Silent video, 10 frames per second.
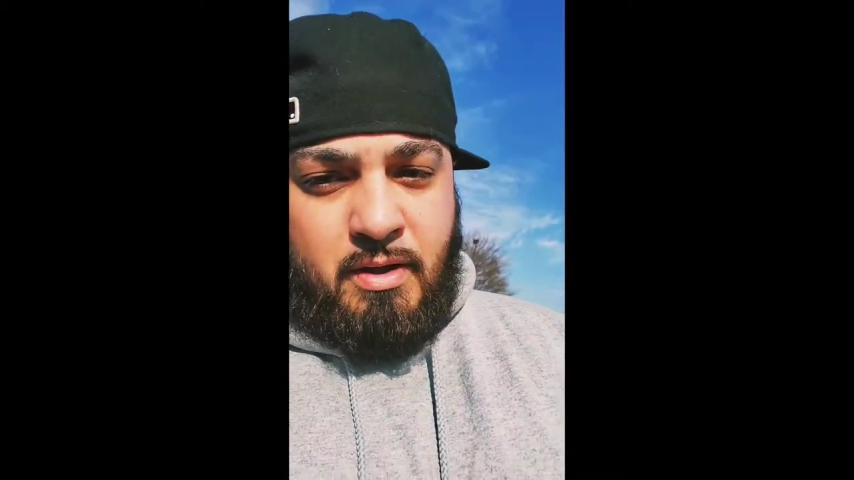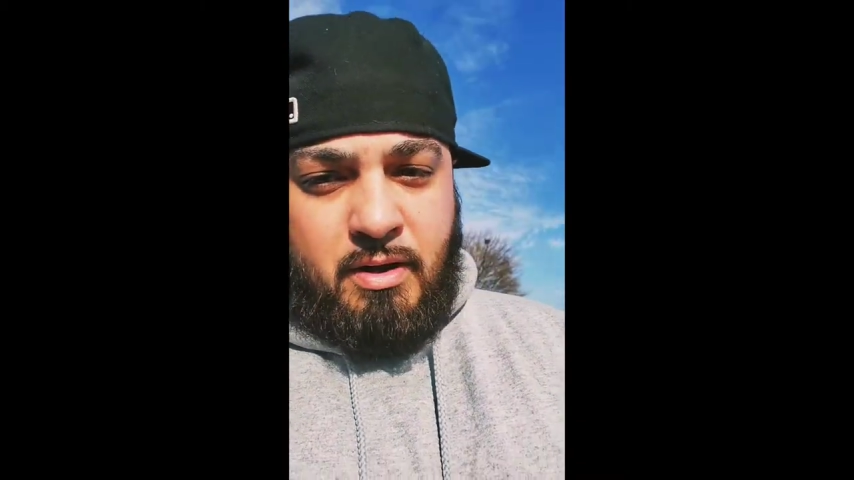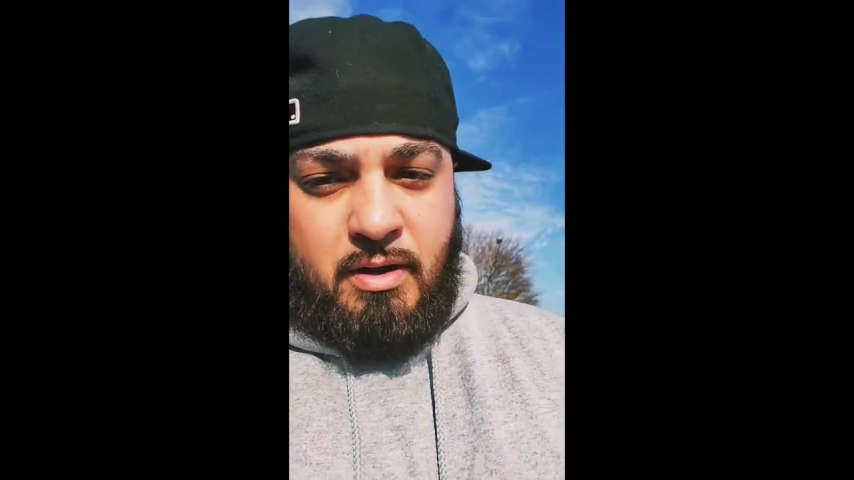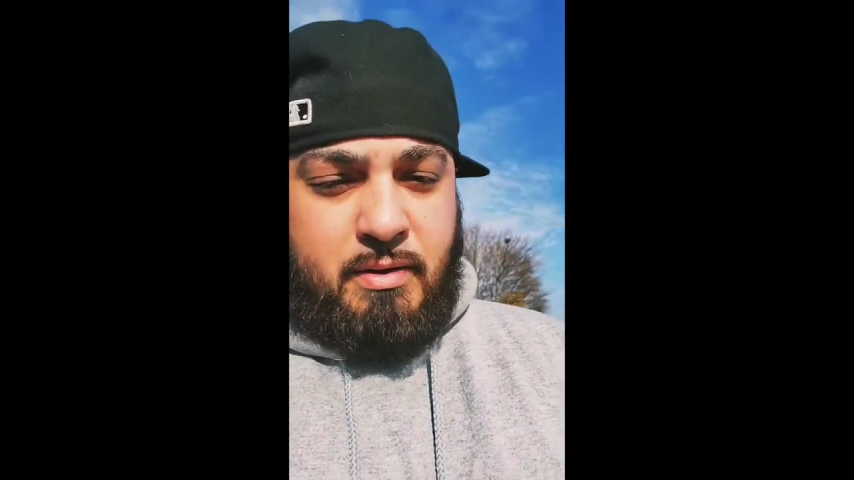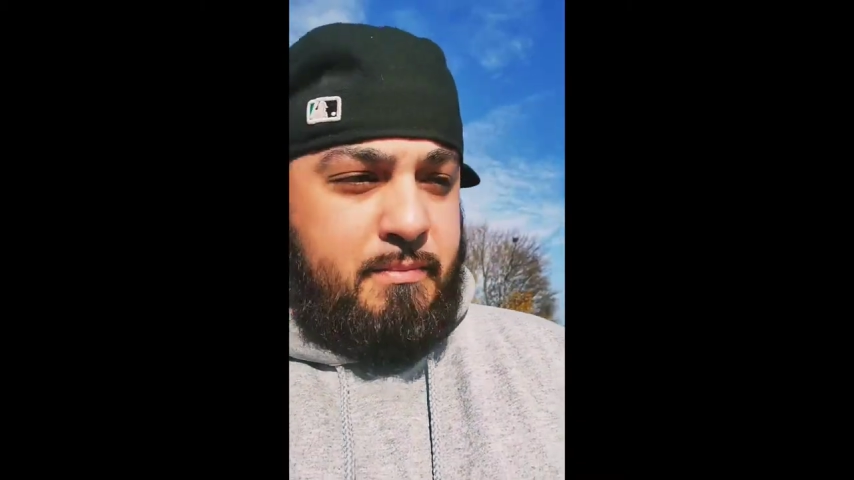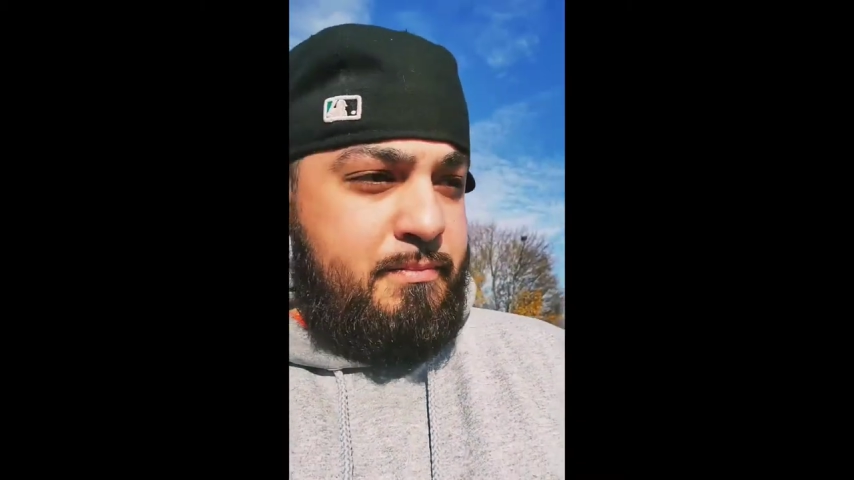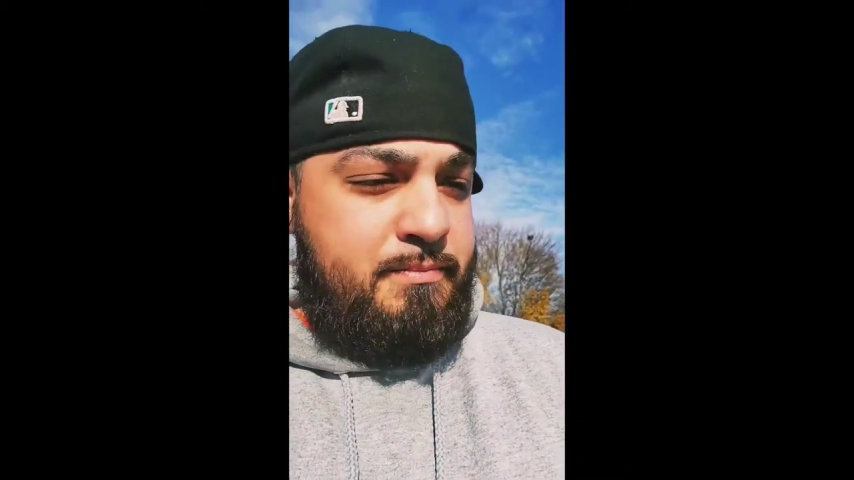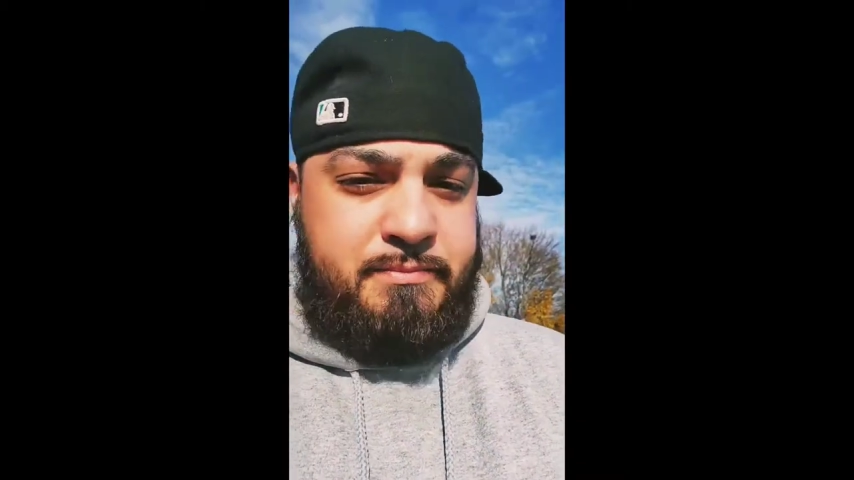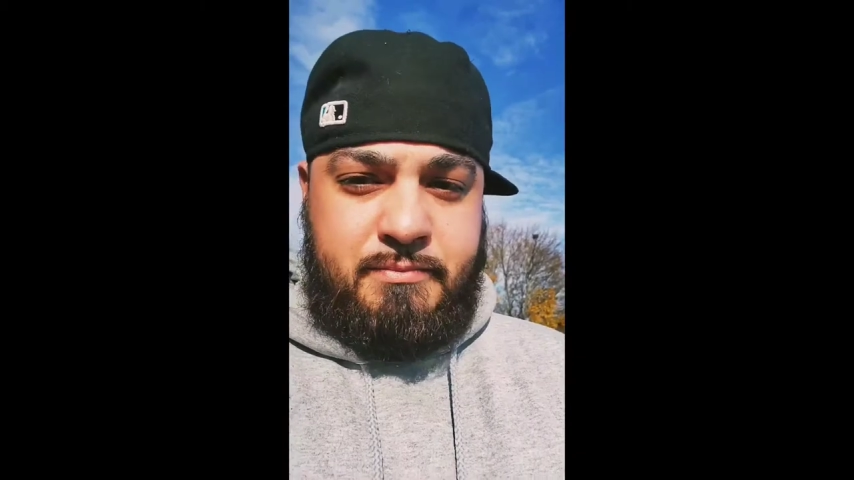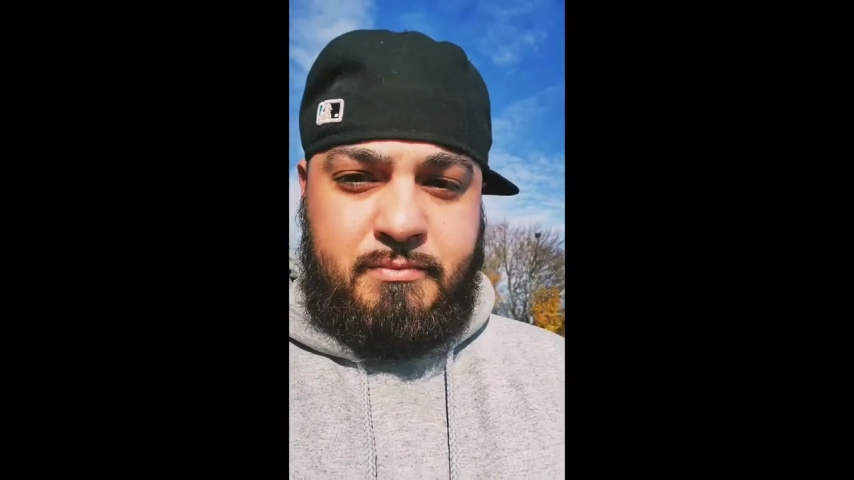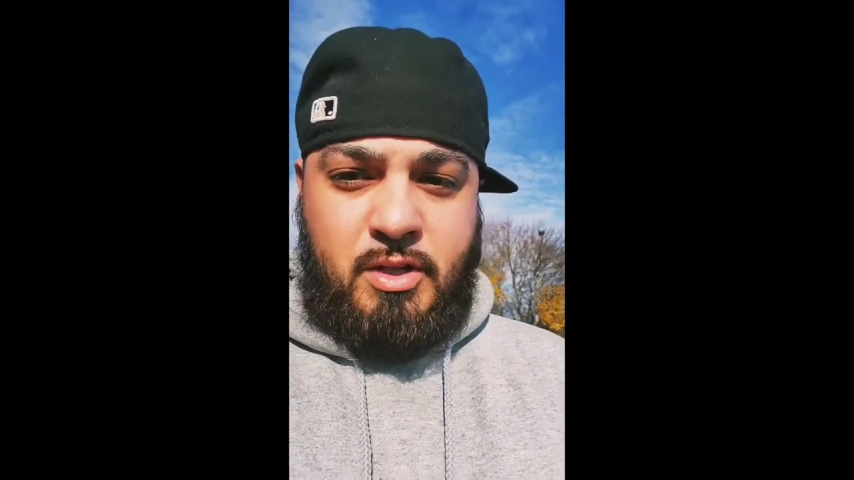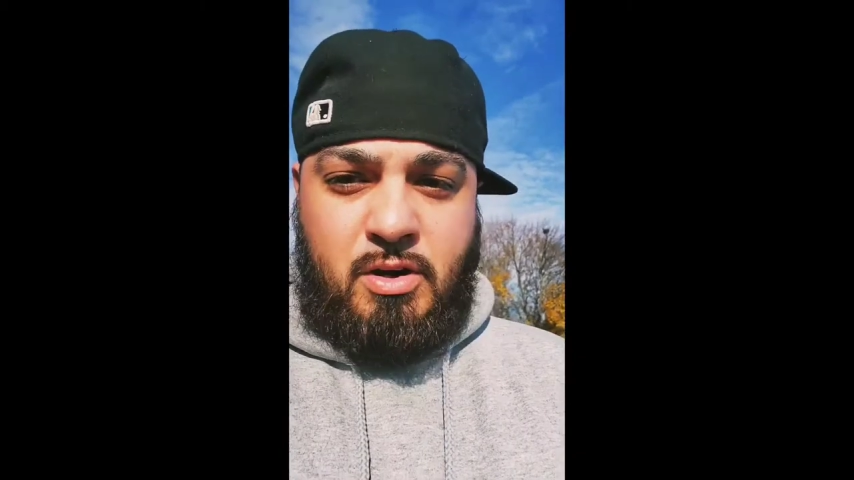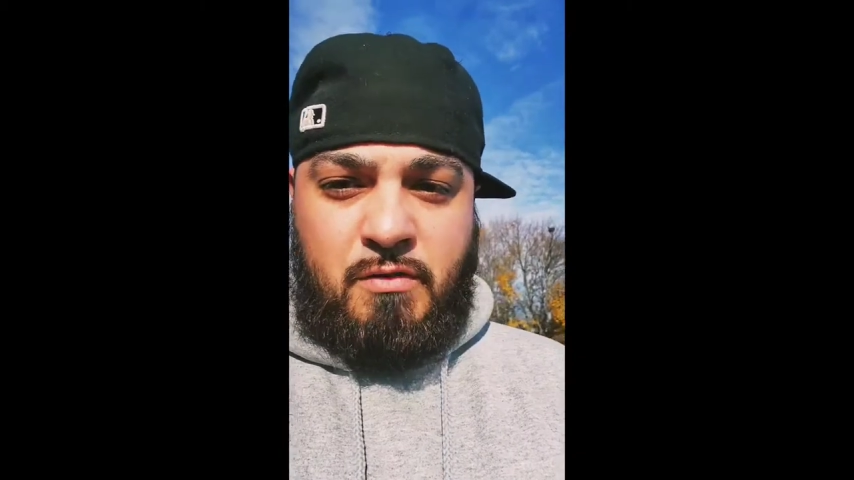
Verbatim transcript: Um, you know,